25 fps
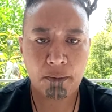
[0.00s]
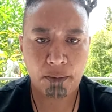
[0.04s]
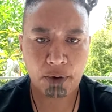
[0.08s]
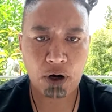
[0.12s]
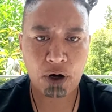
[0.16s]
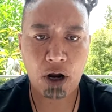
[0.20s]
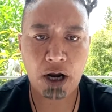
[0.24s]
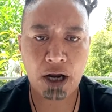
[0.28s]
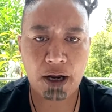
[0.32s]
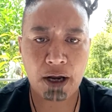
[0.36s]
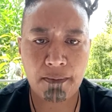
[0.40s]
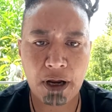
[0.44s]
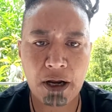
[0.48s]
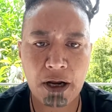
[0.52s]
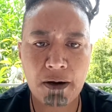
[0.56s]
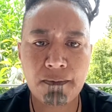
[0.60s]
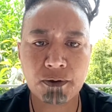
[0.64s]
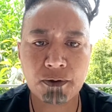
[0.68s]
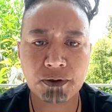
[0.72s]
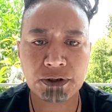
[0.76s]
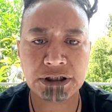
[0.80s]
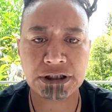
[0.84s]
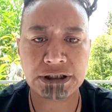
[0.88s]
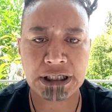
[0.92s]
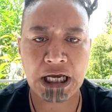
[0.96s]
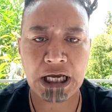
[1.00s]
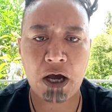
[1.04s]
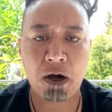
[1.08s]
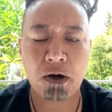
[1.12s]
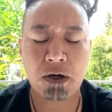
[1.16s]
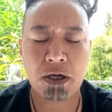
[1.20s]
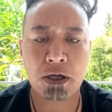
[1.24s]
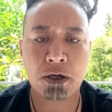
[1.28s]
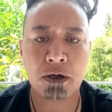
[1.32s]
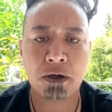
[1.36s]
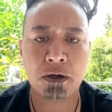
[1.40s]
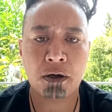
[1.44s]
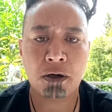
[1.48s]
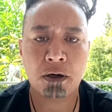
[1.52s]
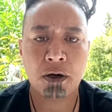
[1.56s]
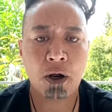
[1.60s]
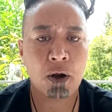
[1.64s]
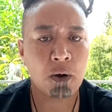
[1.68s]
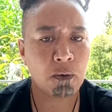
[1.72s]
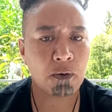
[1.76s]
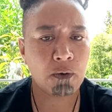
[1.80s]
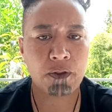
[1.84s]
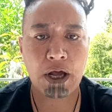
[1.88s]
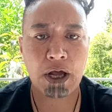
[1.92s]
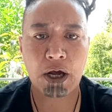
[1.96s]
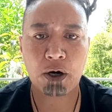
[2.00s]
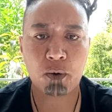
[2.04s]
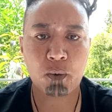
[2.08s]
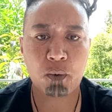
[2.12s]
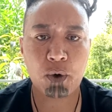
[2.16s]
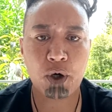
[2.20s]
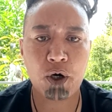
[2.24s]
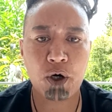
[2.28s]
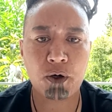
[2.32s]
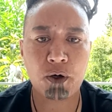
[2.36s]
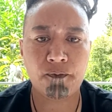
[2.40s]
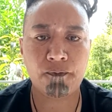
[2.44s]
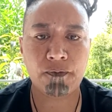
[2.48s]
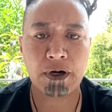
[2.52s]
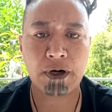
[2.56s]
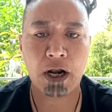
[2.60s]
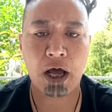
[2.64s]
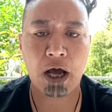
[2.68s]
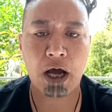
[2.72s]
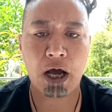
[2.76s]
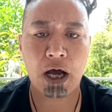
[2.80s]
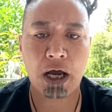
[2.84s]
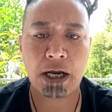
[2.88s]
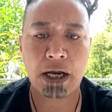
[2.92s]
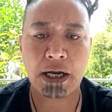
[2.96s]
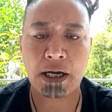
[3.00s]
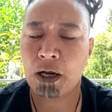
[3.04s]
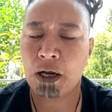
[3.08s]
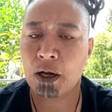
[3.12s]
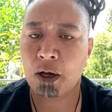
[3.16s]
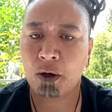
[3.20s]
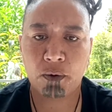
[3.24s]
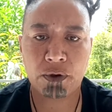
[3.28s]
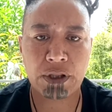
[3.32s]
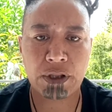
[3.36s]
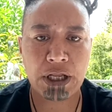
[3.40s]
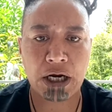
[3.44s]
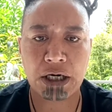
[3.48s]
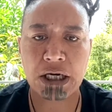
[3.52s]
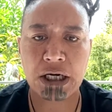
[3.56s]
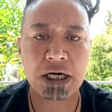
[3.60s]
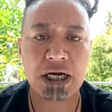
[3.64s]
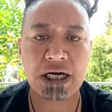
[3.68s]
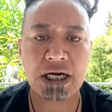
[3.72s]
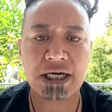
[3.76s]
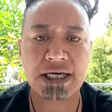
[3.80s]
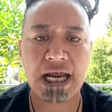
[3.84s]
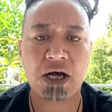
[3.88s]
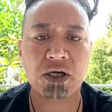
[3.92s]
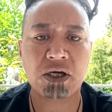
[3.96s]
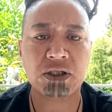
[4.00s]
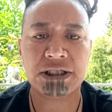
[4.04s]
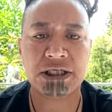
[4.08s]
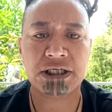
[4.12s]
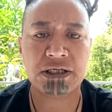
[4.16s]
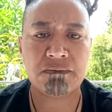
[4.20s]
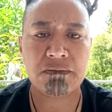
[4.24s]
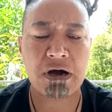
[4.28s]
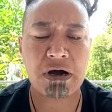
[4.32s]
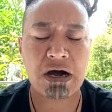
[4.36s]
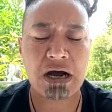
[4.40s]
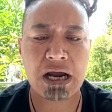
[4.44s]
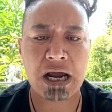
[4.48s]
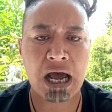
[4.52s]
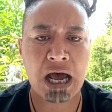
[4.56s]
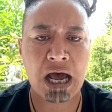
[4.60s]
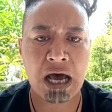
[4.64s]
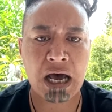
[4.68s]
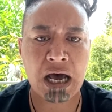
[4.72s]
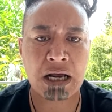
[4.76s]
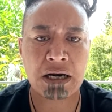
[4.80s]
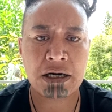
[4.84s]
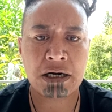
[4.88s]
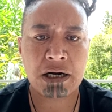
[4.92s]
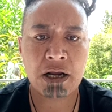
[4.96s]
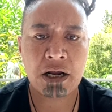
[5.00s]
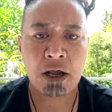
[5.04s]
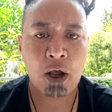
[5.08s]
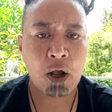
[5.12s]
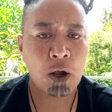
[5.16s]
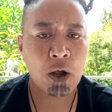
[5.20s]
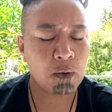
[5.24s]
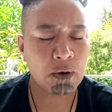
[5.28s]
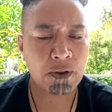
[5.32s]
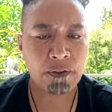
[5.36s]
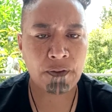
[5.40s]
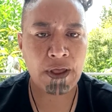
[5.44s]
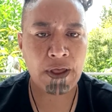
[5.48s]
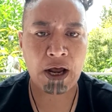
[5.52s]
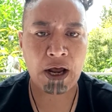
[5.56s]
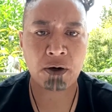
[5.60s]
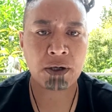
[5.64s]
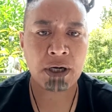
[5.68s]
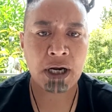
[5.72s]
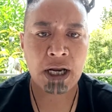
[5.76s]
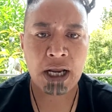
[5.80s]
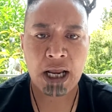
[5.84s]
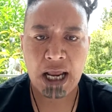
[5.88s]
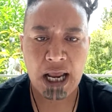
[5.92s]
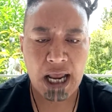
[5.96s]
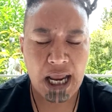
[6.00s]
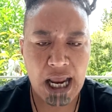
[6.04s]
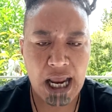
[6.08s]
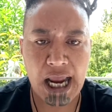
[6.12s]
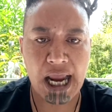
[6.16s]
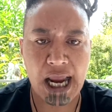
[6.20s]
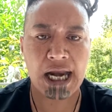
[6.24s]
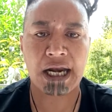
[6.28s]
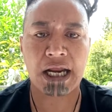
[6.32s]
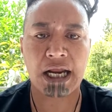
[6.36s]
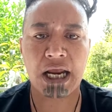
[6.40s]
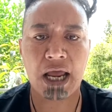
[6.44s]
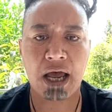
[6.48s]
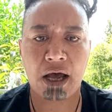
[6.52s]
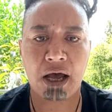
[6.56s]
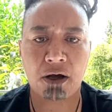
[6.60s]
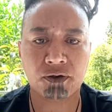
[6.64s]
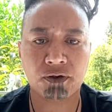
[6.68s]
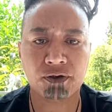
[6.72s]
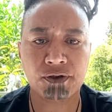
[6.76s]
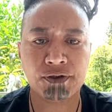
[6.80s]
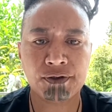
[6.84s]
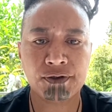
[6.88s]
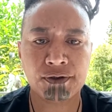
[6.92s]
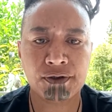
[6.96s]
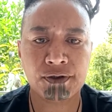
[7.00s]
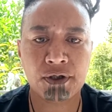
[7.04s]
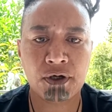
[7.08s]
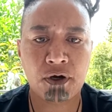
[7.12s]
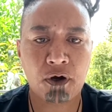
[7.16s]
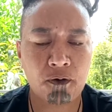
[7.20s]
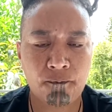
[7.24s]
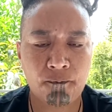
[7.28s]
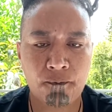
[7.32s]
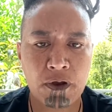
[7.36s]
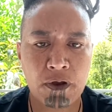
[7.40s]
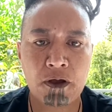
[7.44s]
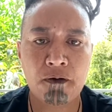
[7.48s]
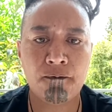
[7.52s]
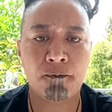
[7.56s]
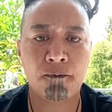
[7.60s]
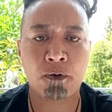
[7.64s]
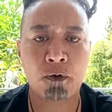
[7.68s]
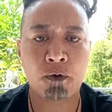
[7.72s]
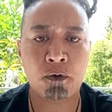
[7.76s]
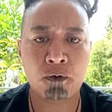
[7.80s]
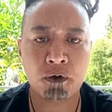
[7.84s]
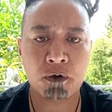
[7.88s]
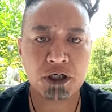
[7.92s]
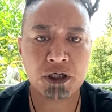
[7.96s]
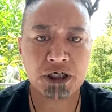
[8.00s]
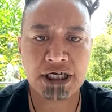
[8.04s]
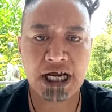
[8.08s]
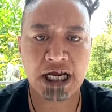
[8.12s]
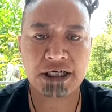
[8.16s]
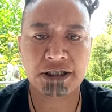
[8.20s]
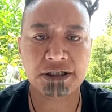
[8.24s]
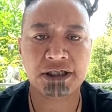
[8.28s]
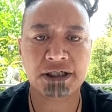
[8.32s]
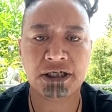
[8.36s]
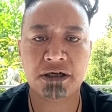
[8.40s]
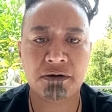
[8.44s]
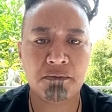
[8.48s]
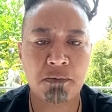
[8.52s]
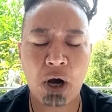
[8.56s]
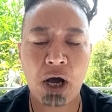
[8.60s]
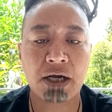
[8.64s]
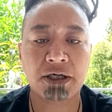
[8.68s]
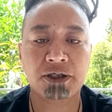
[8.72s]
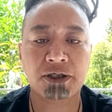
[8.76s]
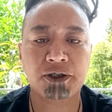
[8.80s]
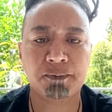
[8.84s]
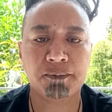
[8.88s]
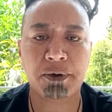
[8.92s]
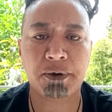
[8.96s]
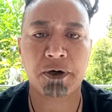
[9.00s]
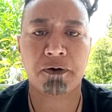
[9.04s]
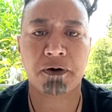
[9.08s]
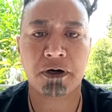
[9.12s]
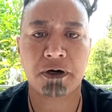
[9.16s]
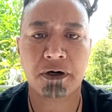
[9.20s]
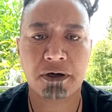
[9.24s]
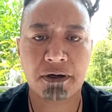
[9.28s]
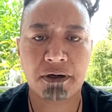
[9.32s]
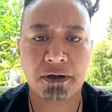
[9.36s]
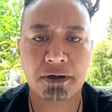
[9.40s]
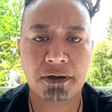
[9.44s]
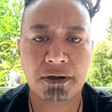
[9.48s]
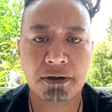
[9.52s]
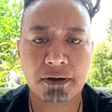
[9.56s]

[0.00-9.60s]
But I am able to tell you without a word of a lie, without any doubt in my heart, without any ounce of evil tainting my spirit,